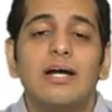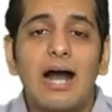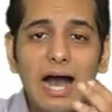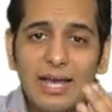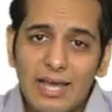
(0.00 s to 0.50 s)

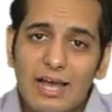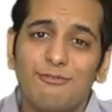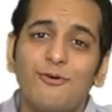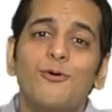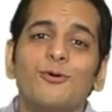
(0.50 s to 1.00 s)
I
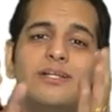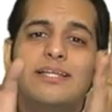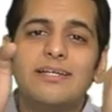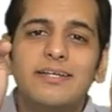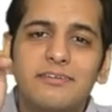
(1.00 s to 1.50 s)
have
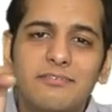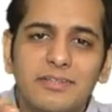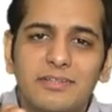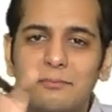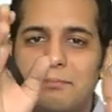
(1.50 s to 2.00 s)
only
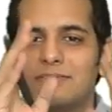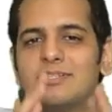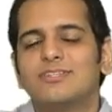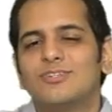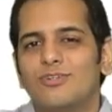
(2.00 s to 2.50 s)
given the
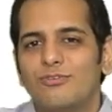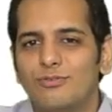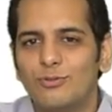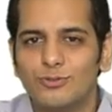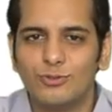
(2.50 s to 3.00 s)
possession of
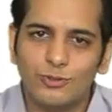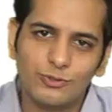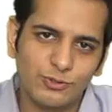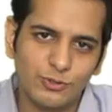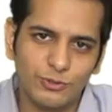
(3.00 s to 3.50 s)
those
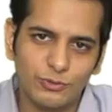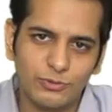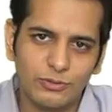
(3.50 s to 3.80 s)
goods to you.